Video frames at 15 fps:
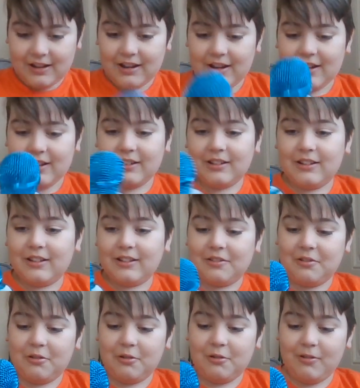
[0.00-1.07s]
that is
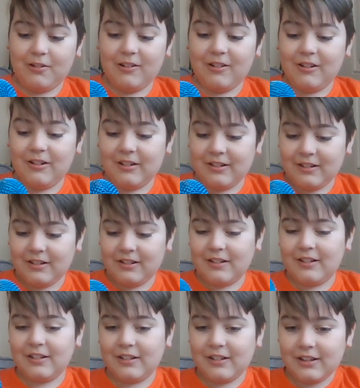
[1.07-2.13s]
cool.
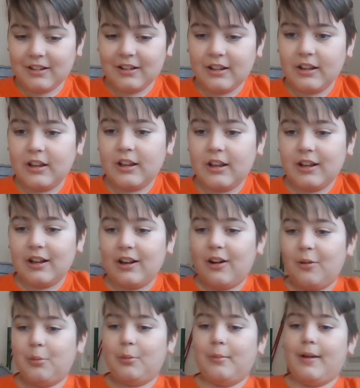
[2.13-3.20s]

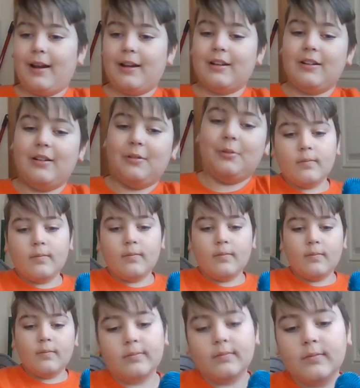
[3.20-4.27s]
I'll be back.
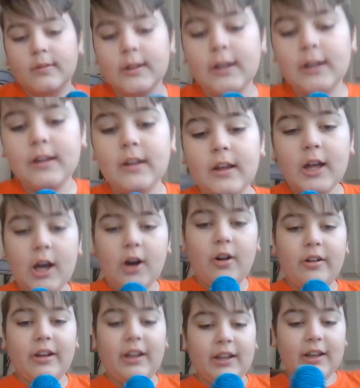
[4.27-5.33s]

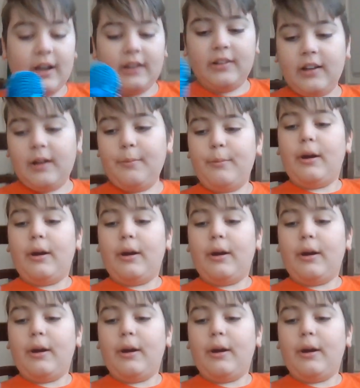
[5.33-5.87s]
Okay, guys, I'm